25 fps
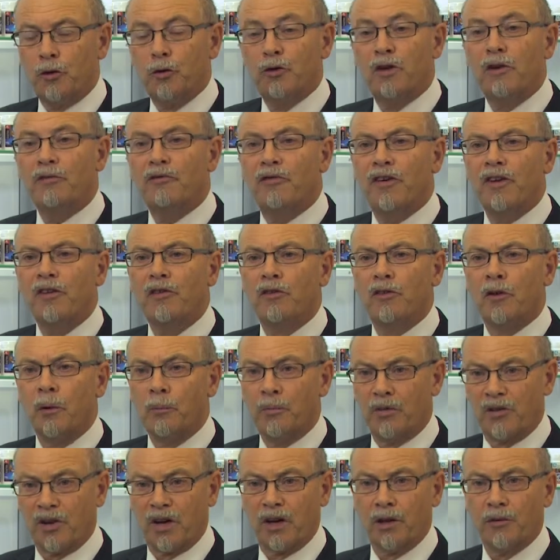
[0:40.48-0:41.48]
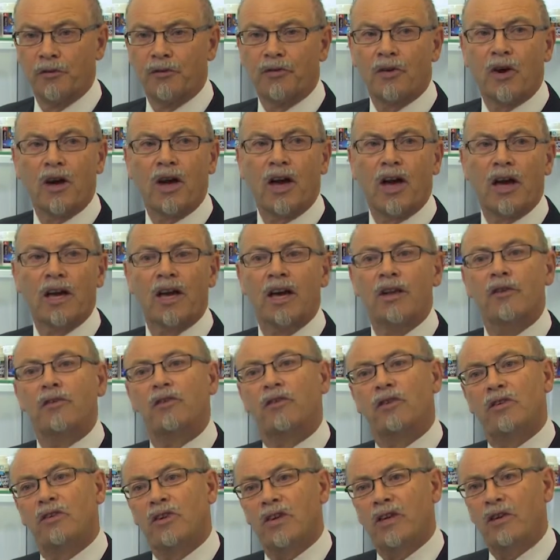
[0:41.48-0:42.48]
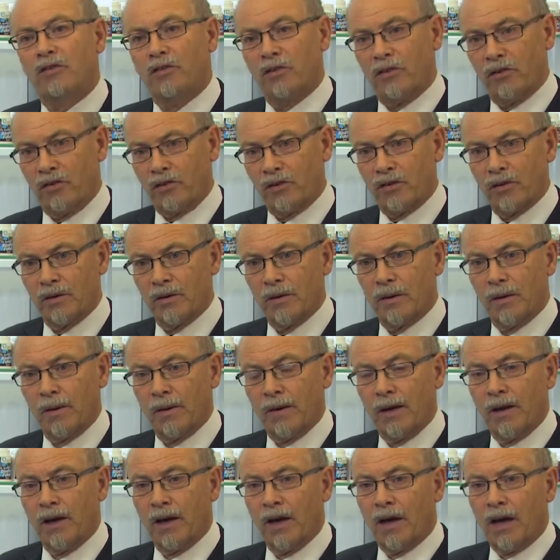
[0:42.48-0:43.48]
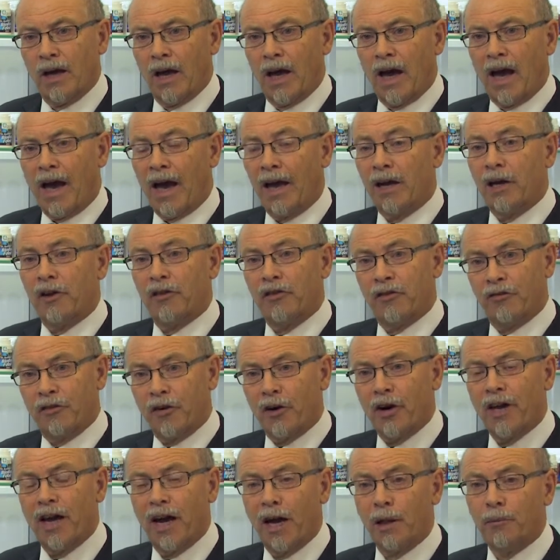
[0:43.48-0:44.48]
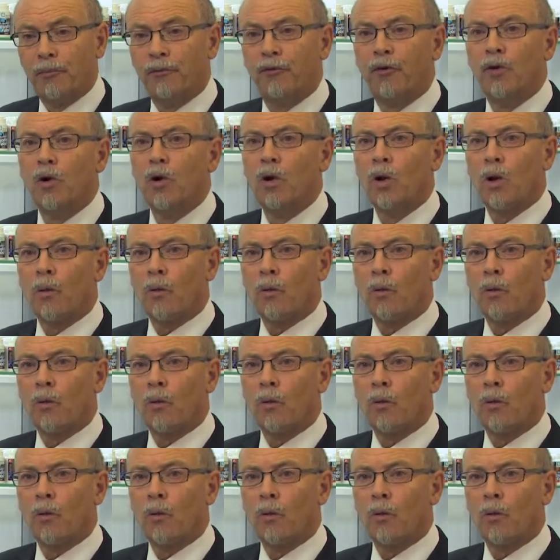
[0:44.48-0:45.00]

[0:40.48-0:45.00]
to defend themselves against diseases. And it's very helpful